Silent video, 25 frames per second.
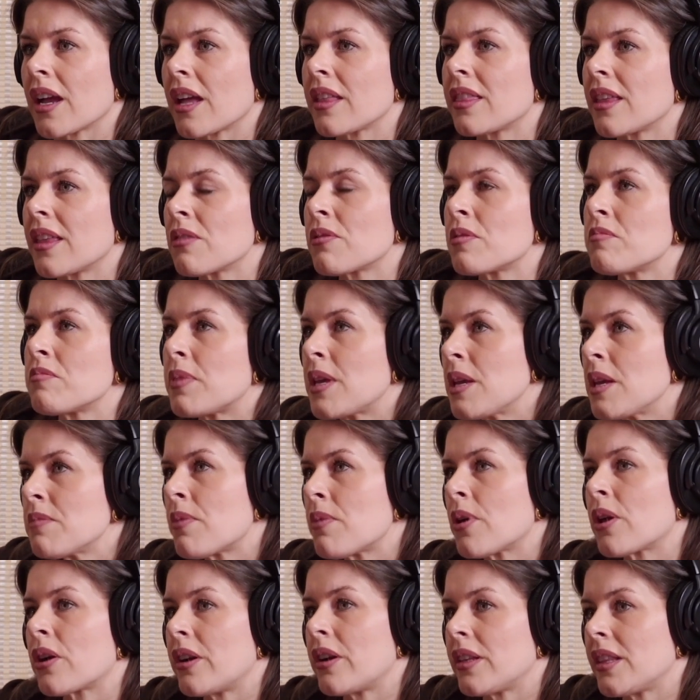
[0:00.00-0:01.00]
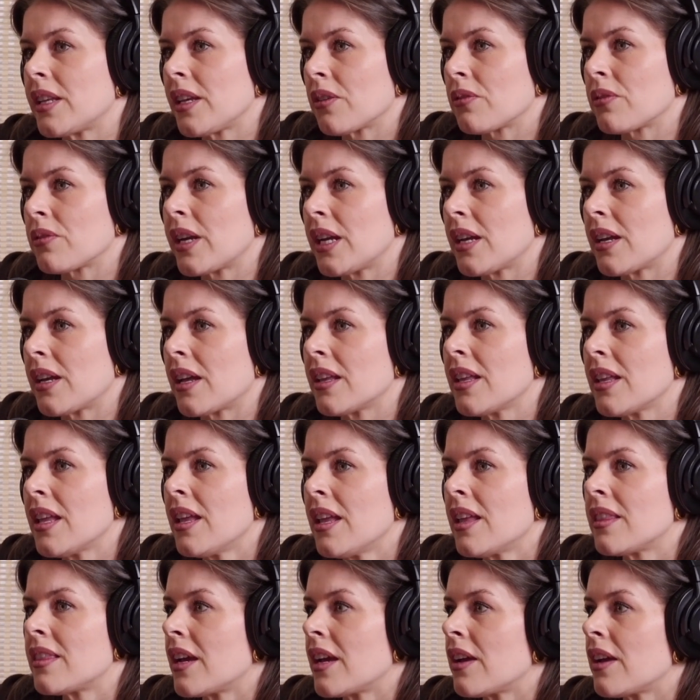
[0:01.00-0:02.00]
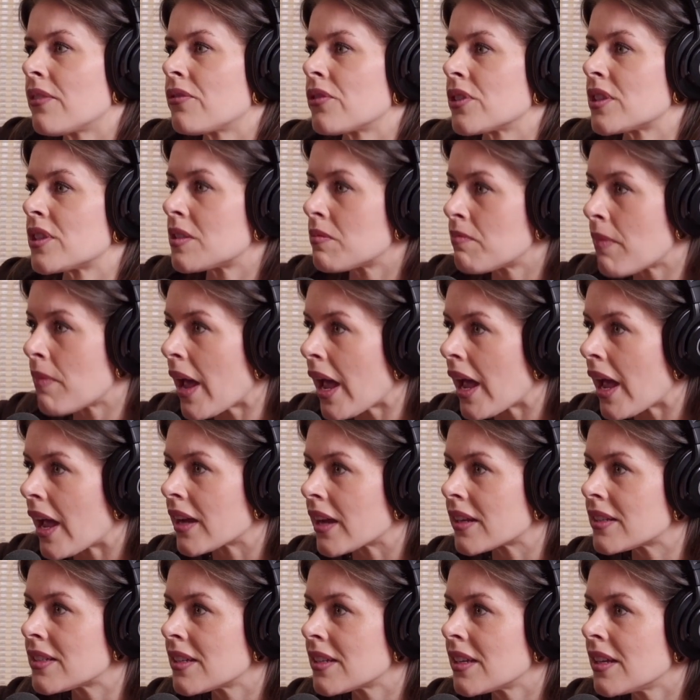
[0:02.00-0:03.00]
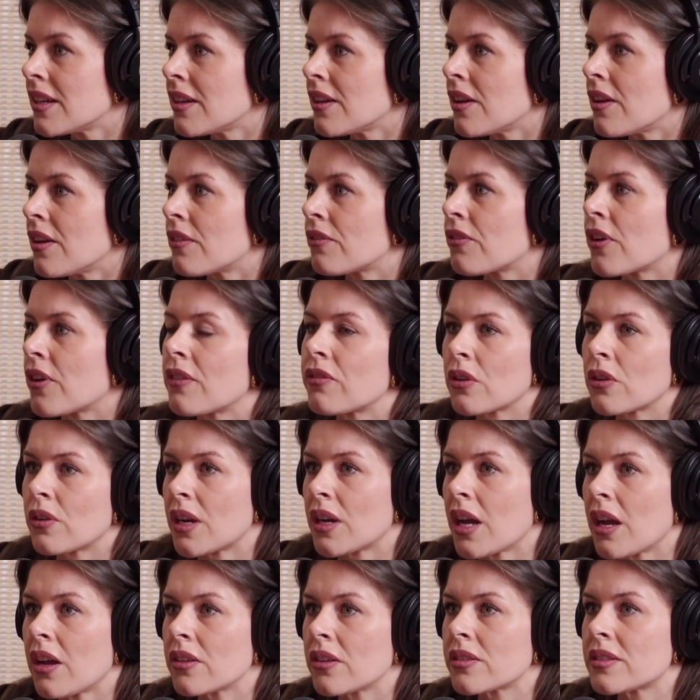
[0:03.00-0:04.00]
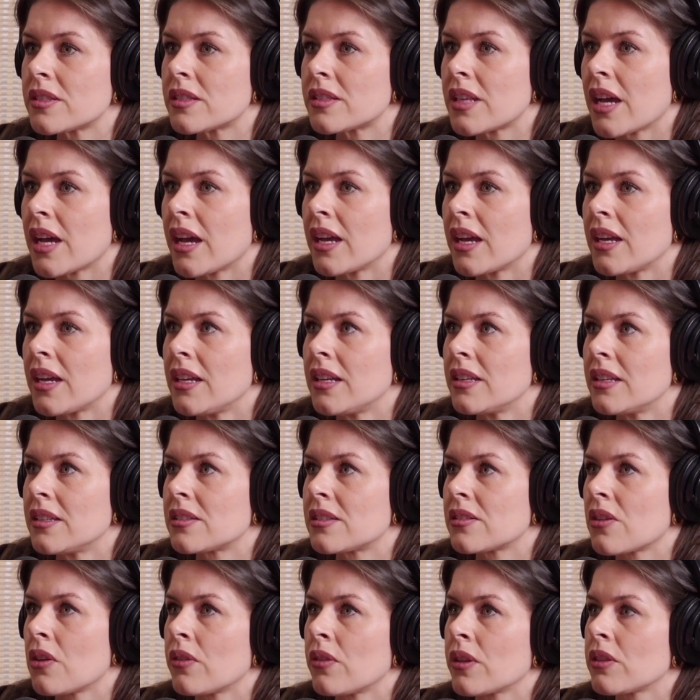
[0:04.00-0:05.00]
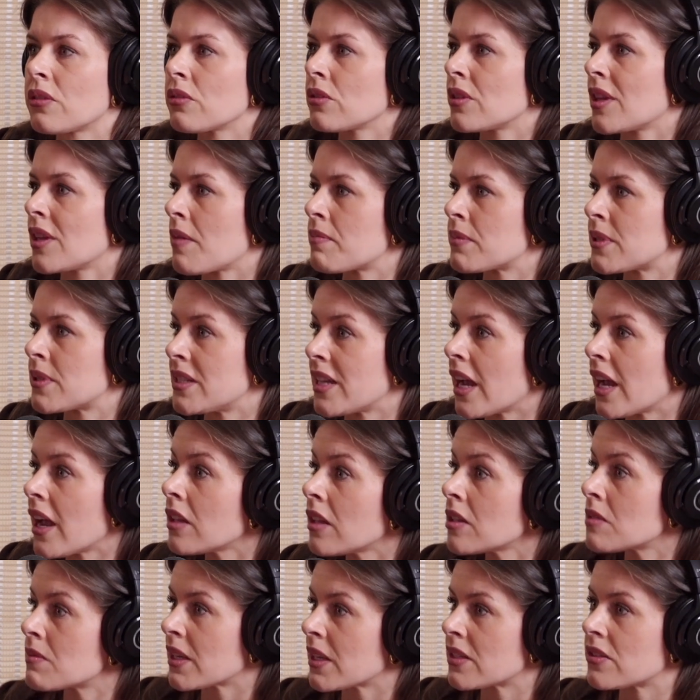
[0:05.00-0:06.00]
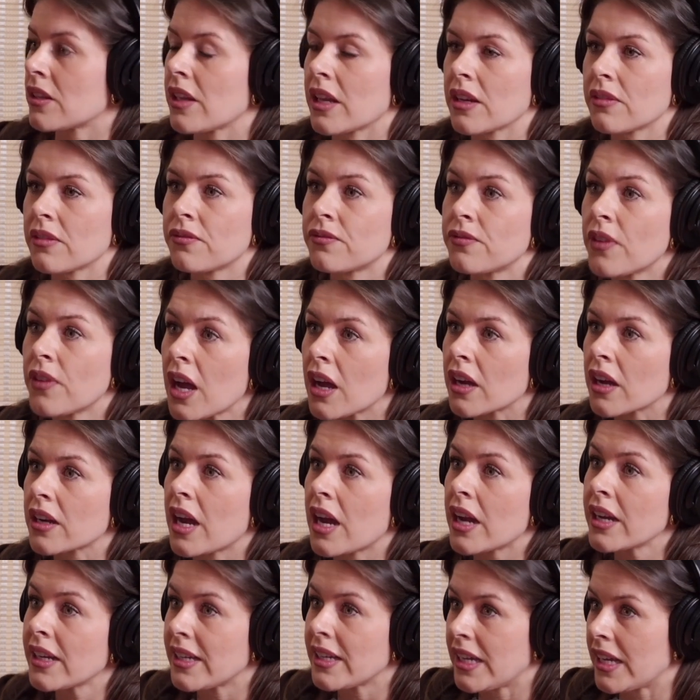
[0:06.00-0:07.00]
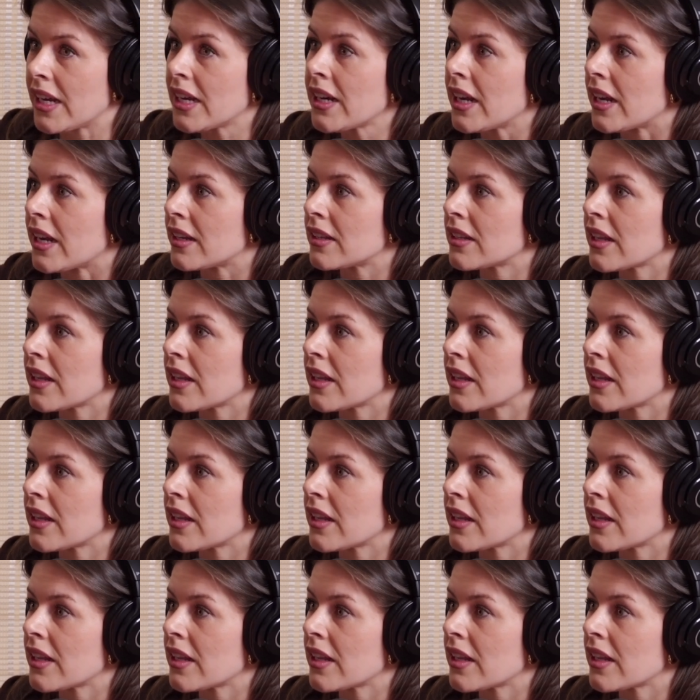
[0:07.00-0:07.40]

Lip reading: I think when people are in the arena, they have respect for everyone else that is going through the ups and downs, because they're like, fuck, I get it.